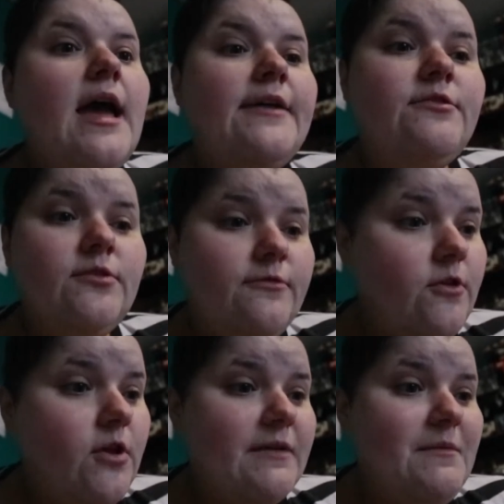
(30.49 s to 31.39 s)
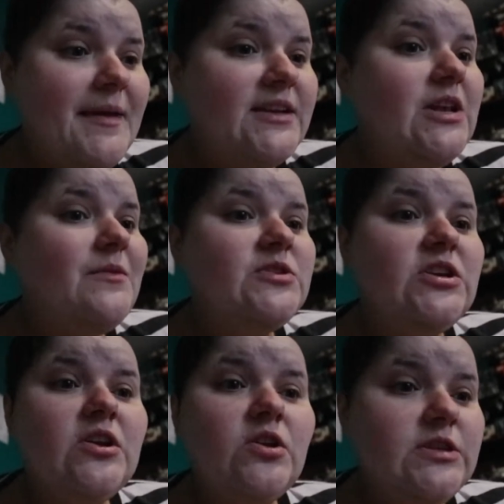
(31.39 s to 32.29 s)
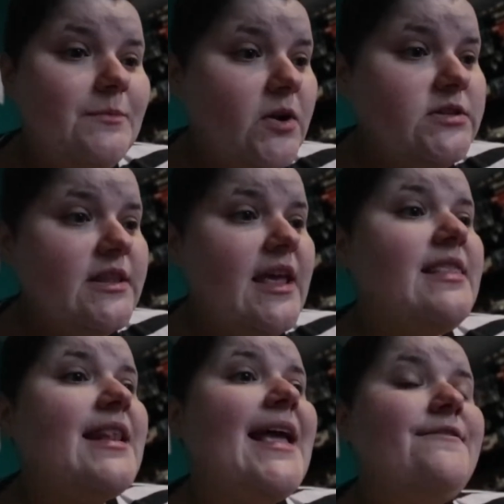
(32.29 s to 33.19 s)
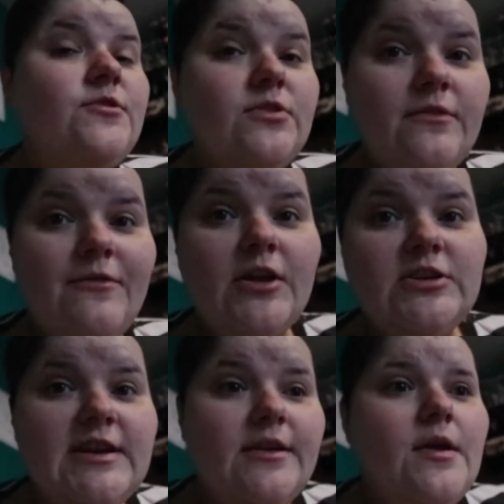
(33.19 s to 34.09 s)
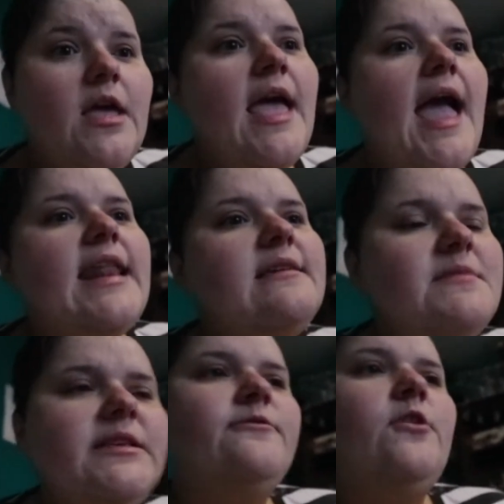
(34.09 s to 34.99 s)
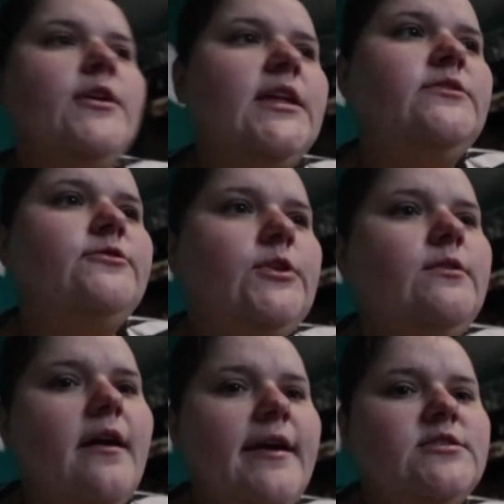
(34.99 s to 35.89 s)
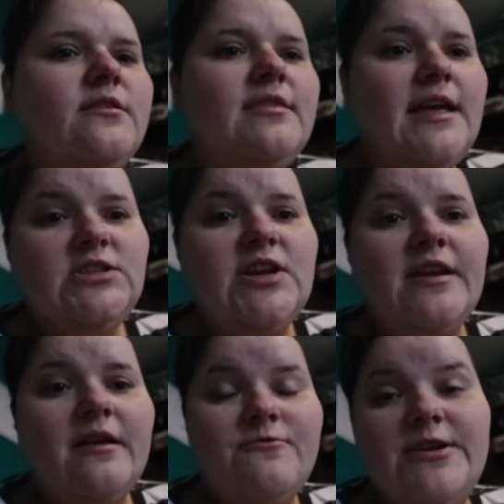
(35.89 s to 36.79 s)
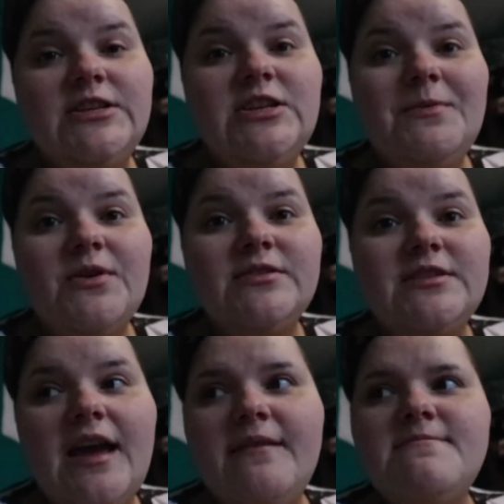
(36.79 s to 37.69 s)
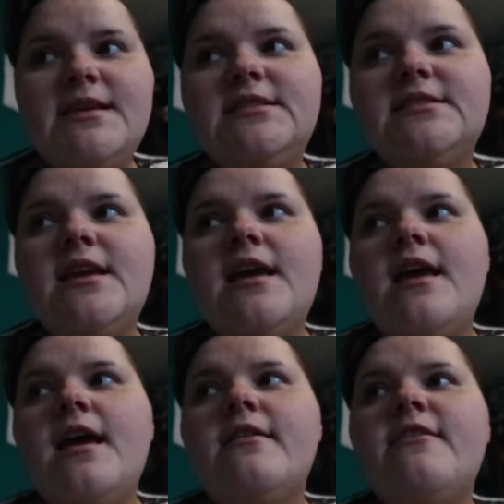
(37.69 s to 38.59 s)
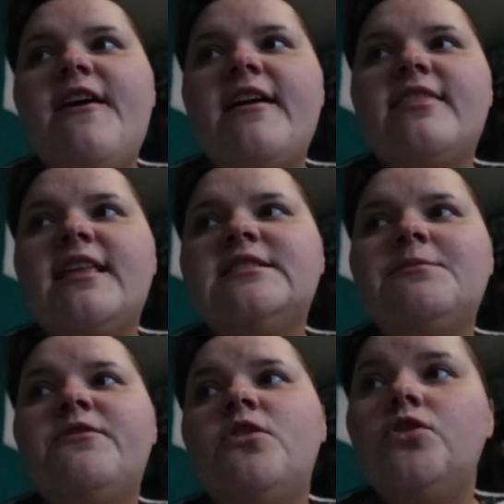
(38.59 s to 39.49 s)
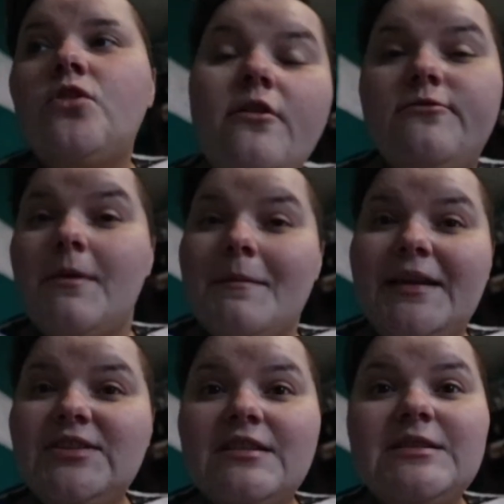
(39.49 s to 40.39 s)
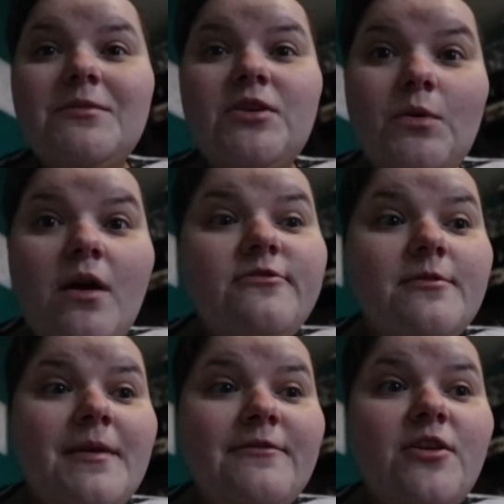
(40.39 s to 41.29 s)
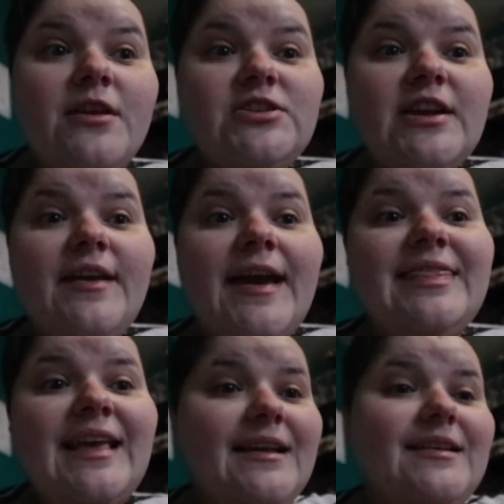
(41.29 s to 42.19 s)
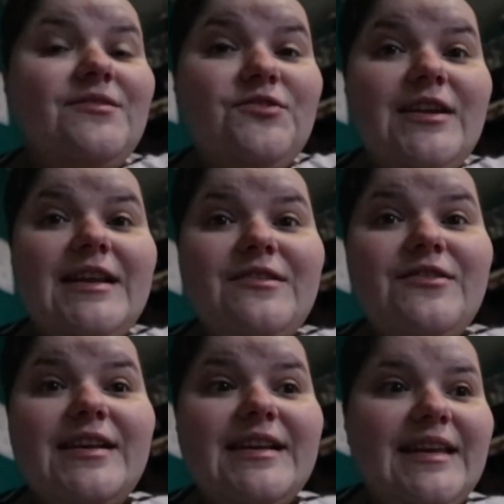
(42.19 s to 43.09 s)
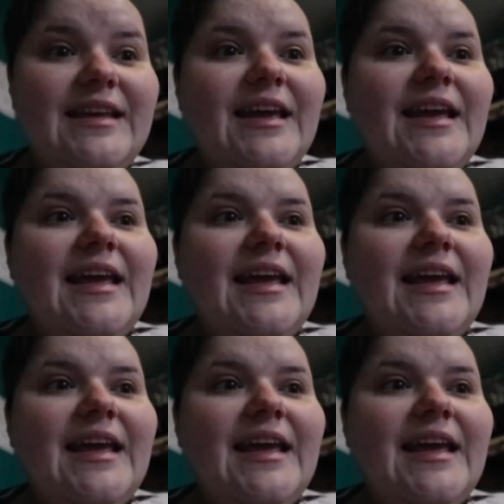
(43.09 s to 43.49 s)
I have my main channel, which I constantly post on there. Then I have the vlogging channel. And I miss vlogging for you guys on that channel. I really do, because I miss the fact that some of you are not from my main channel. Some of you are from my vlogging channel. And that really, really...